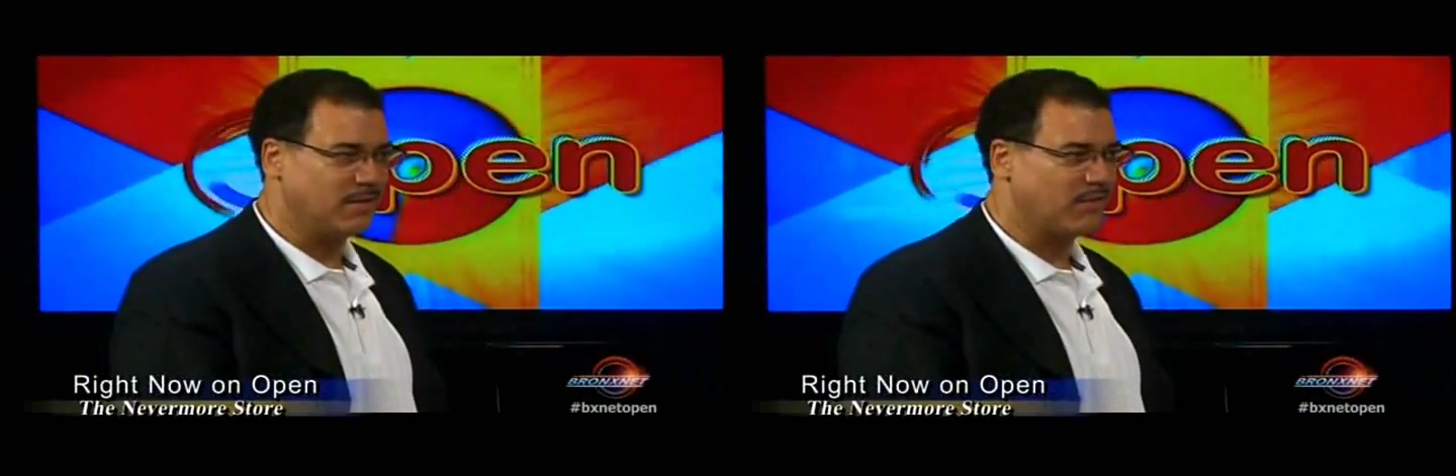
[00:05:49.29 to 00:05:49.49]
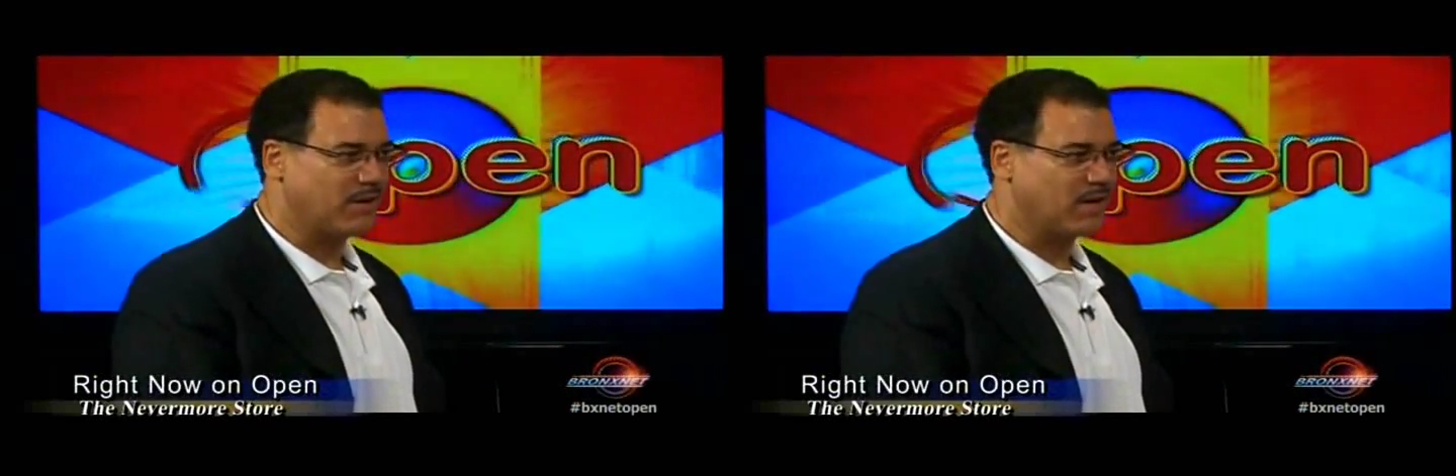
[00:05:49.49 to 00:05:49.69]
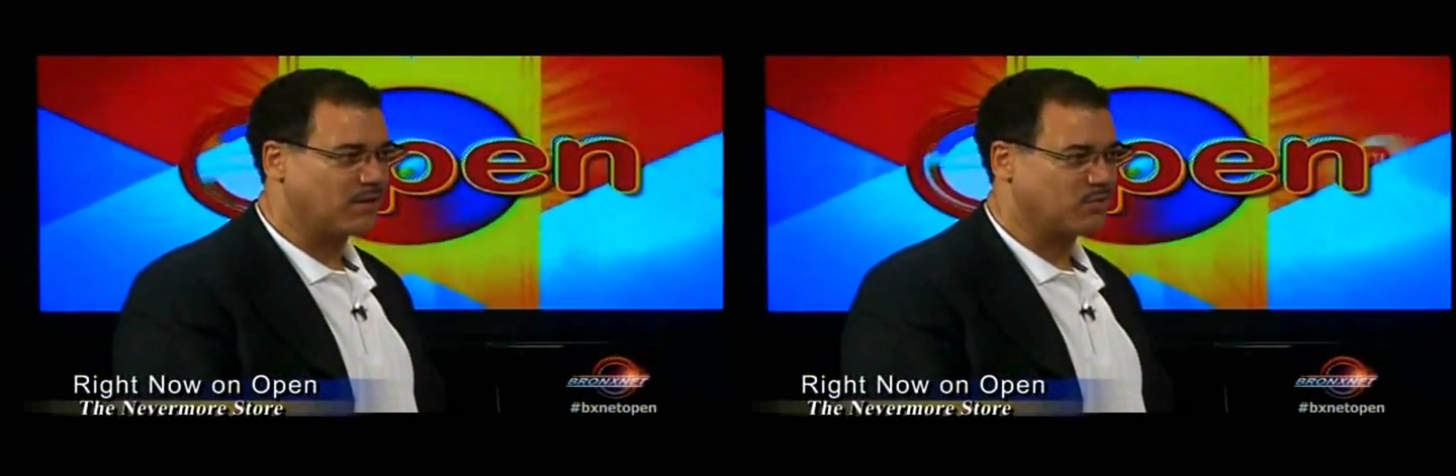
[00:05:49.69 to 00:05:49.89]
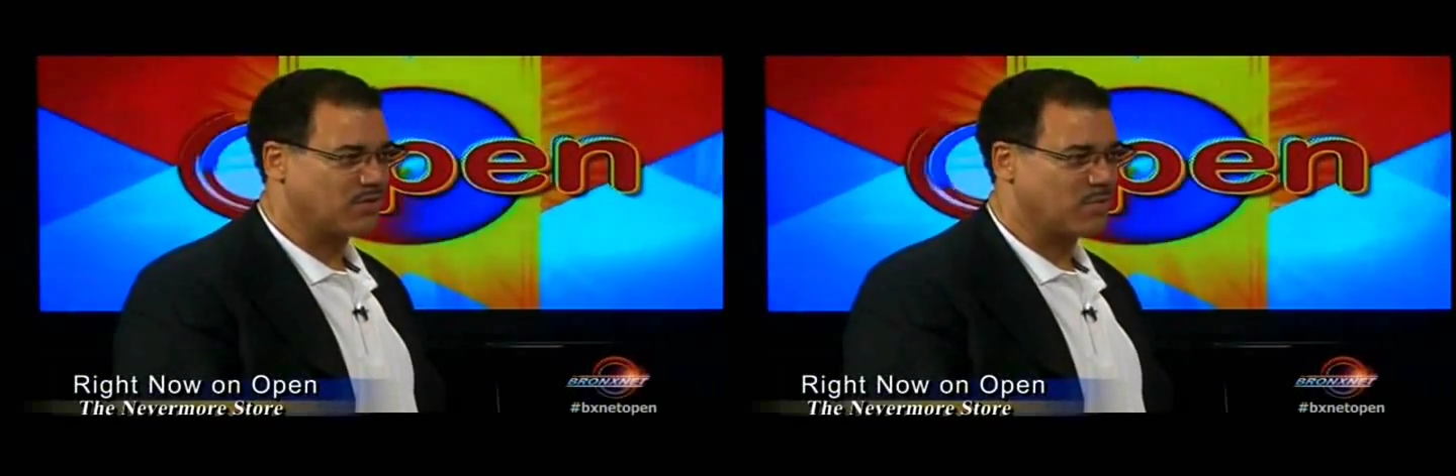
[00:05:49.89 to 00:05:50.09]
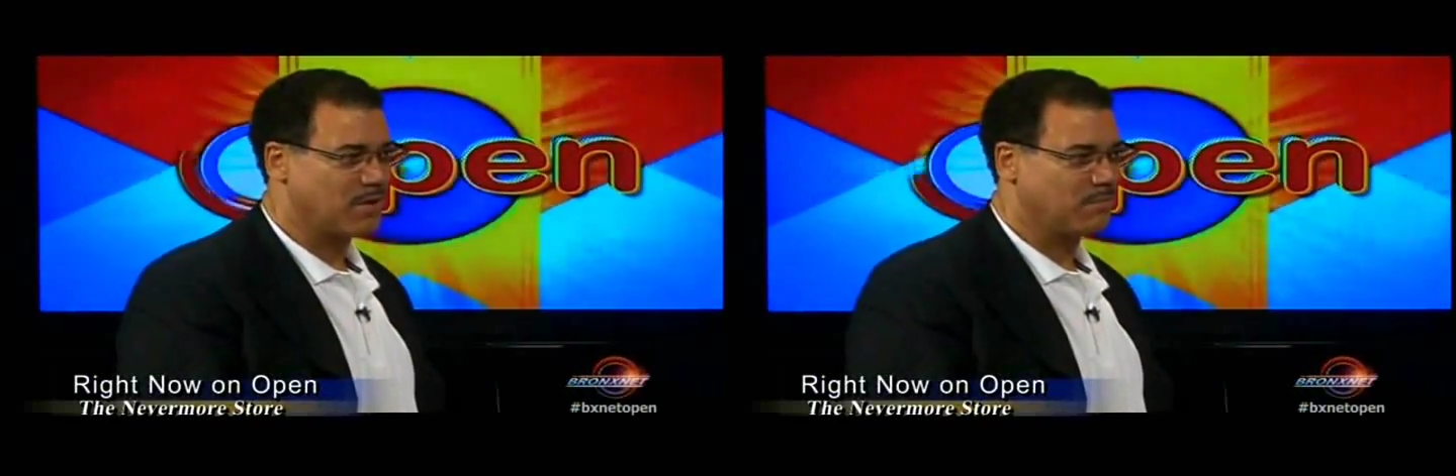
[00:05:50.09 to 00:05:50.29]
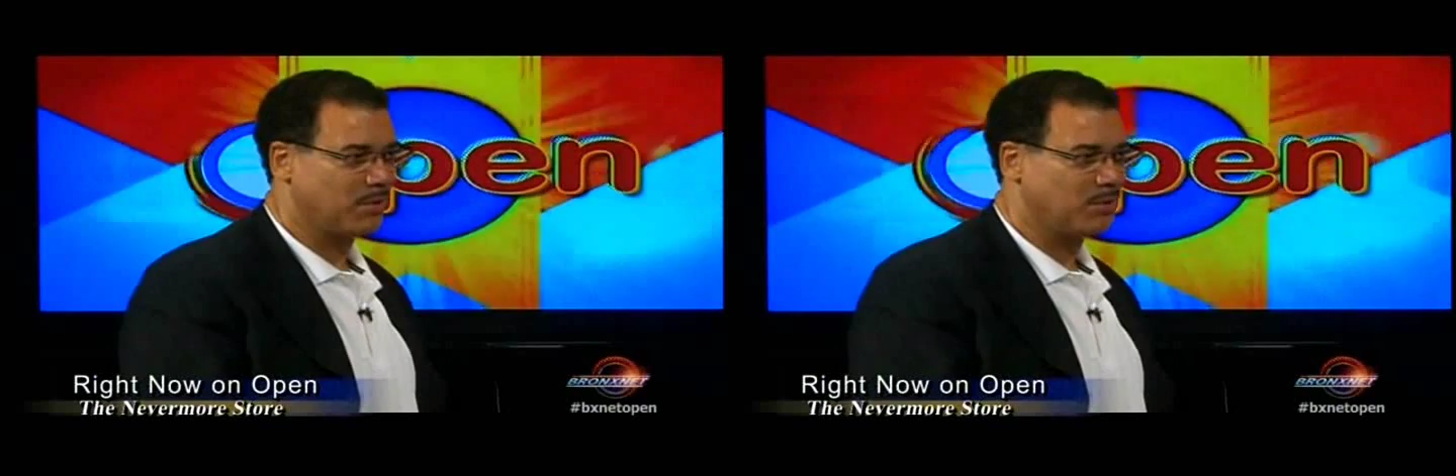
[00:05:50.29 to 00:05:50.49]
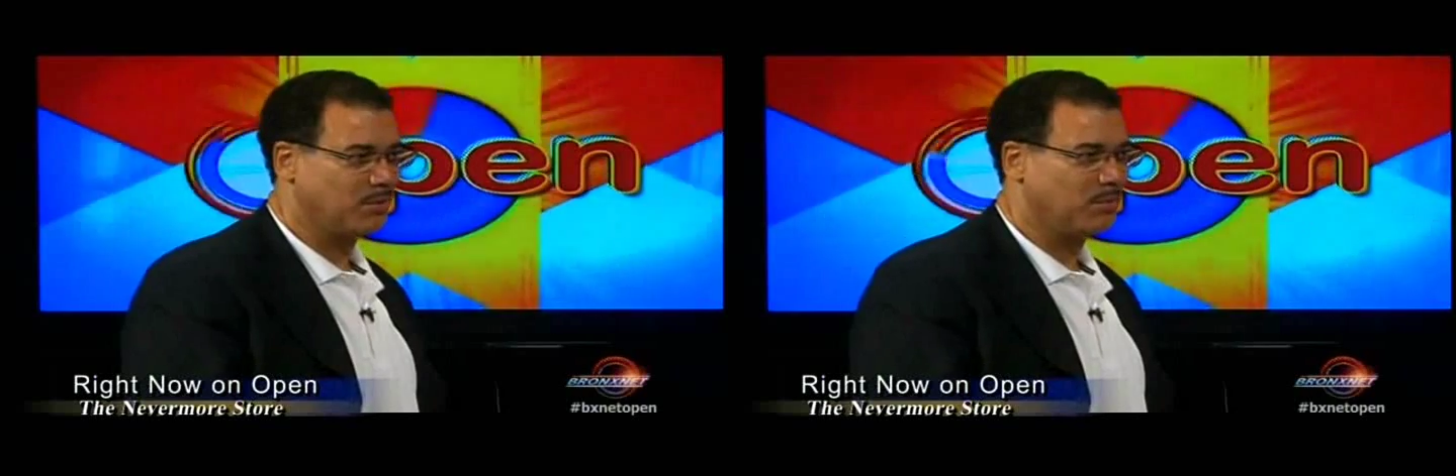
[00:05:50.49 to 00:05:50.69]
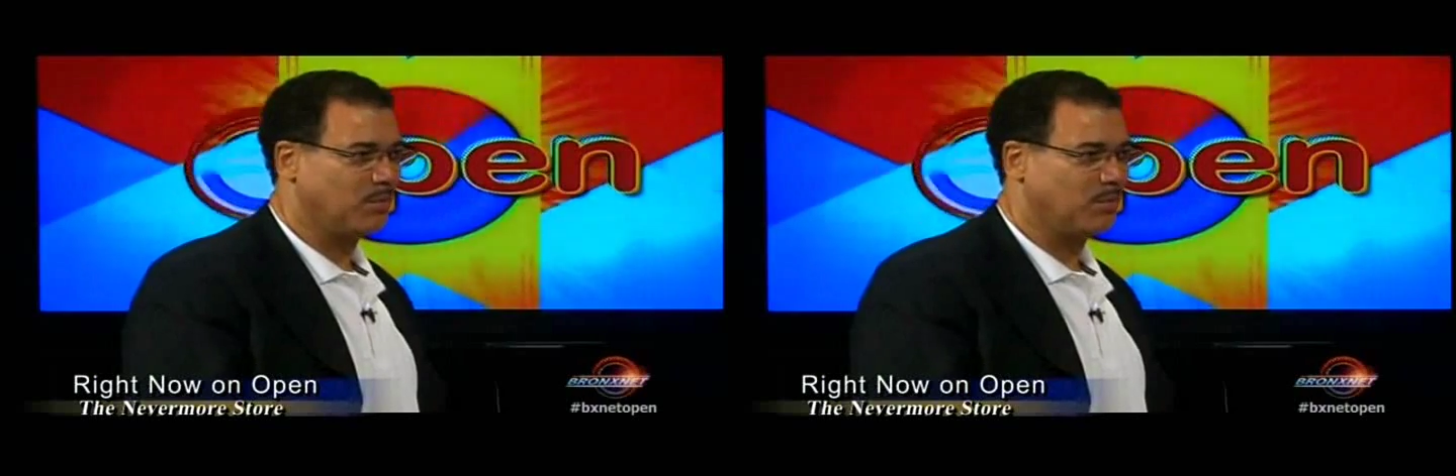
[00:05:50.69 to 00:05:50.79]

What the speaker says: Different colors, red, white, and blue,